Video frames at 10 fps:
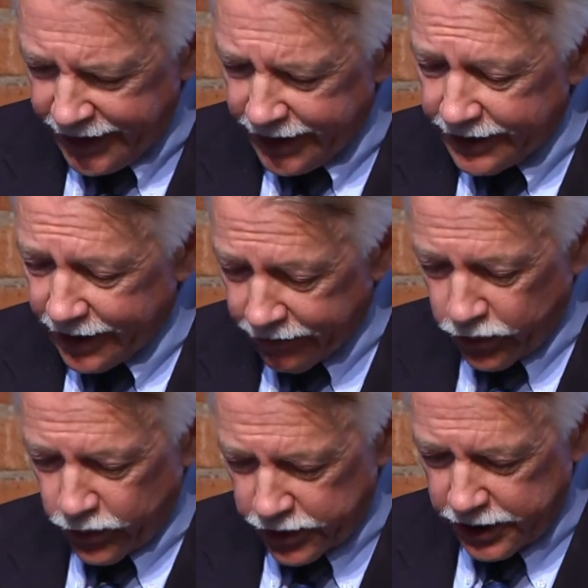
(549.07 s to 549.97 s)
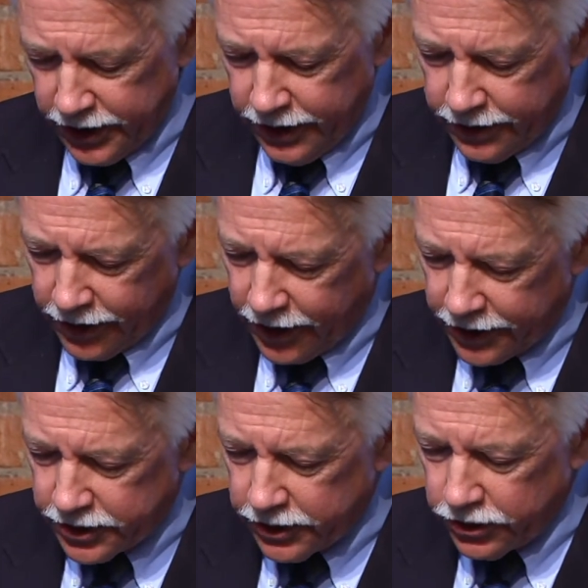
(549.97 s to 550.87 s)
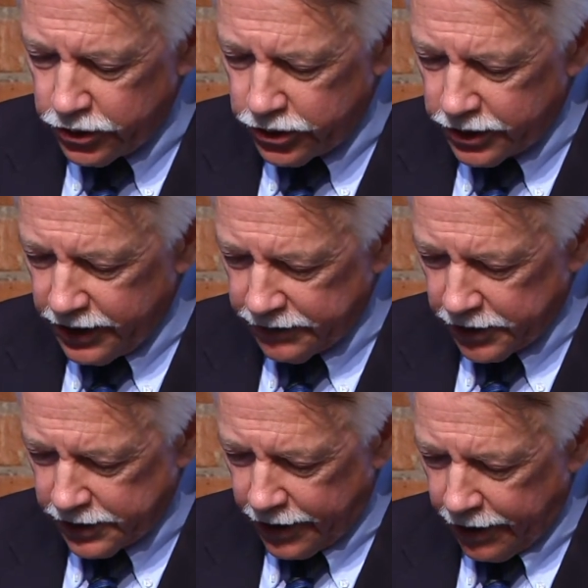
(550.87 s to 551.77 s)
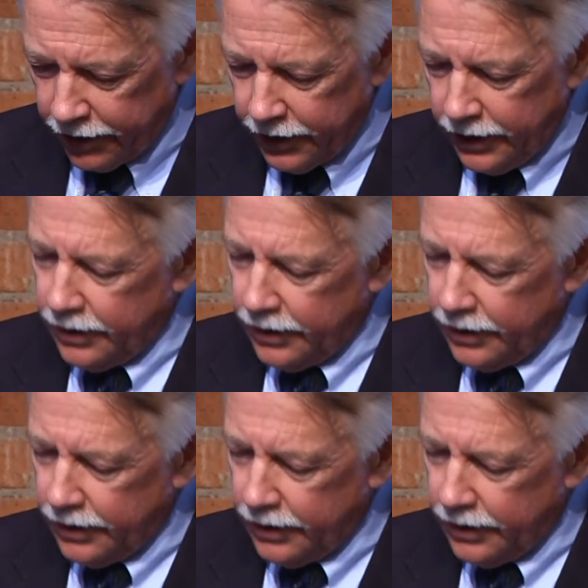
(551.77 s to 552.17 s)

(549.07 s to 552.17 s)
And then, of course, the Constitution gives us our